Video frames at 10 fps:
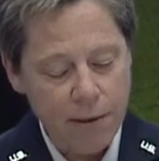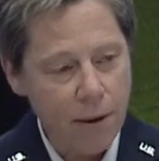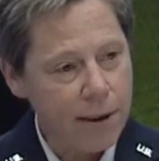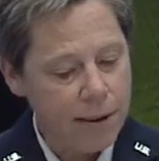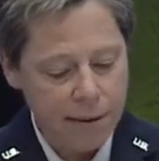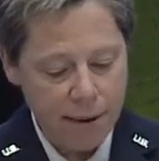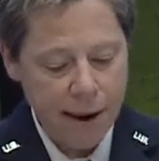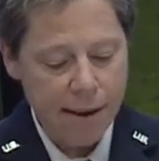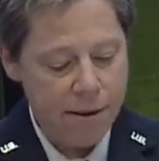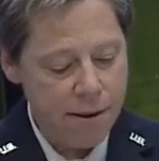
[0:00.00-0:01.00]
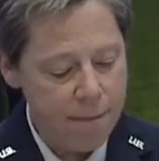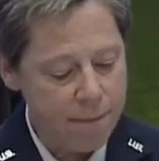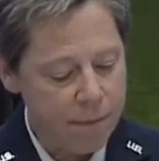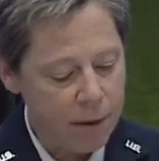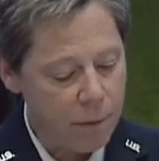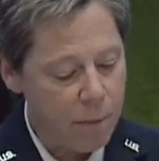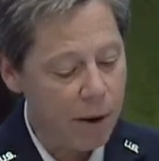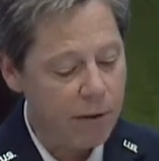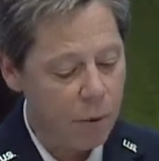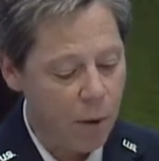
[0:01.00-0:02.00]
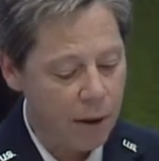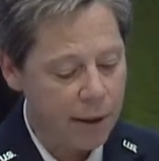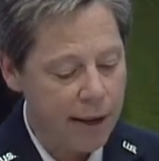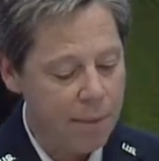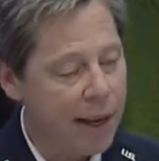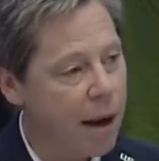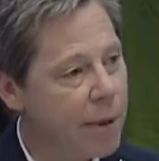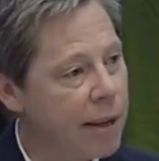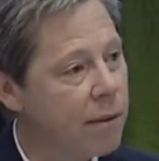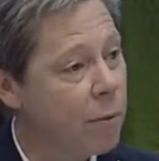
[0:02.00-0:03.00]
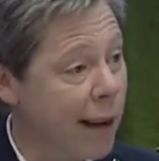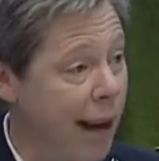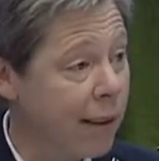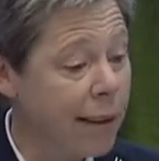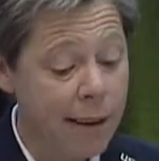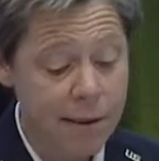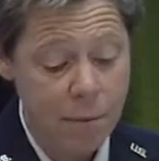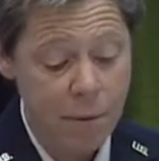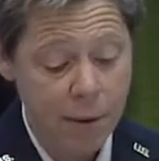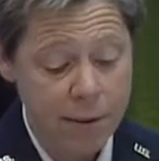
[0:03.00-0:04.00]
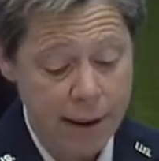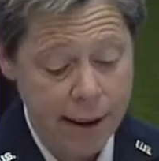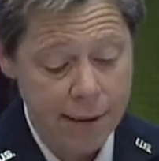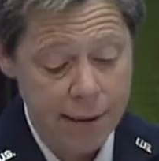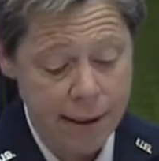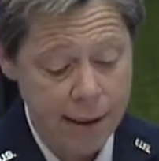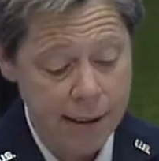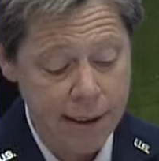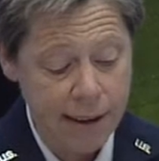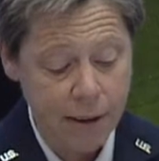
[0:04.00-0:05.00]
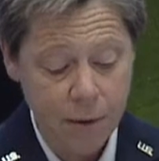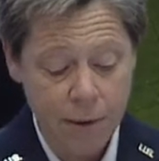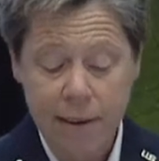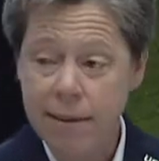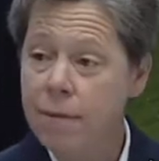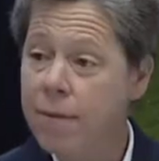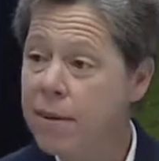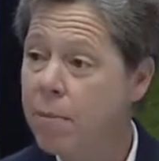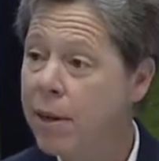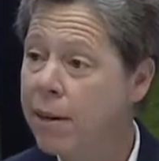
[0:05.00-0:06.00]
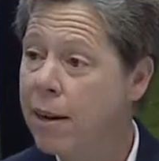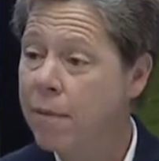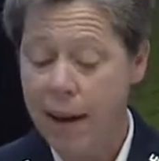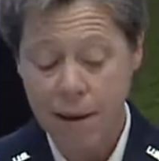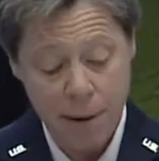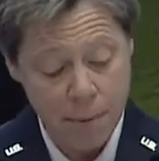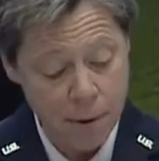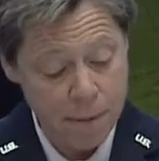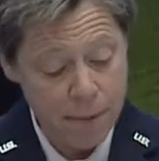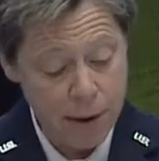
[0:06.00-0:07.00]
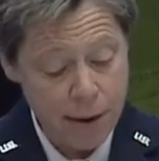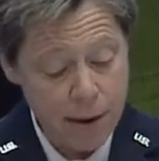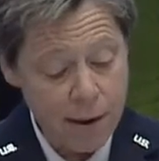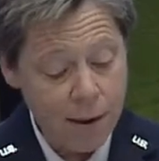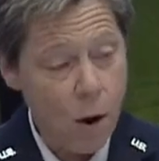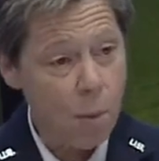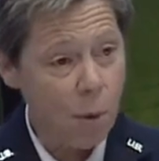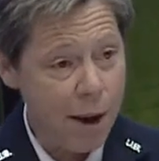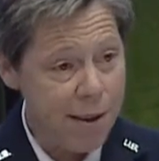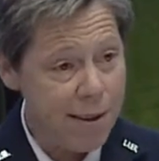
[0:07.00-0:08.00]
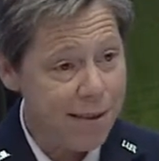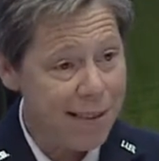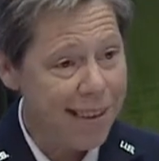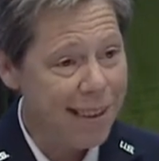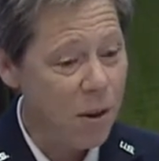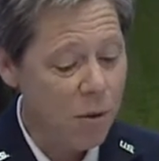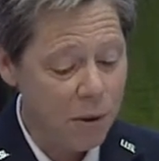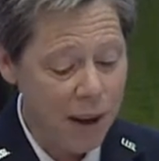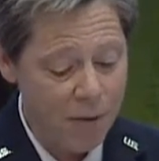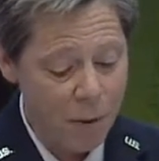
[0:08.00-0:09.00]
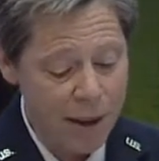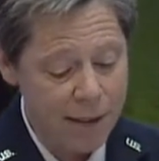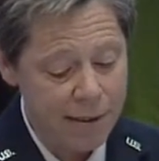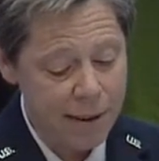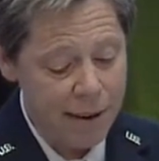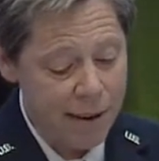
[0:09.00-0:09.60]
started to change, marriage equality becoming reality in some of our states, and the increasing visibility of gay people. Corporations and local governments